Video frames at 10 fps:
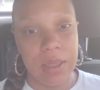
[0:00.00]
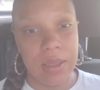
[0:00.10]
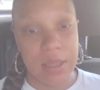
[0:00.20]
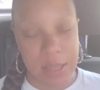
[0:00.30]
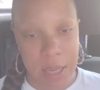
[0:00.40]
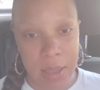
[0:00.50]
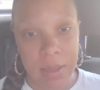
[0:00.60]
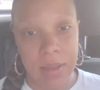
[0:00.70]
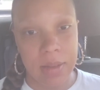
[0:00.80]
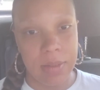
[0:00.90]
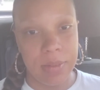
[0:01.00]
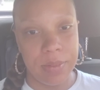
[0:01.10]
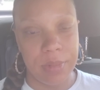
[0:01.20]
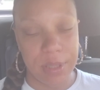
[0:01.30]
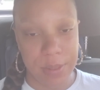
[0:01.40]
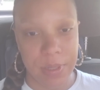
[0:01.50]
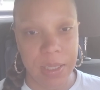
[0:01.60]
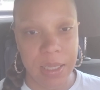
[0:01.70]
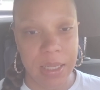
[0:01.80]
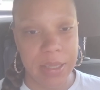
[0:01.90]
detective is what
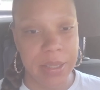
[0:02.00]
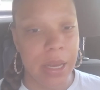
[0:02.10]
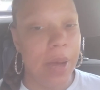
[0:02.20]
he is.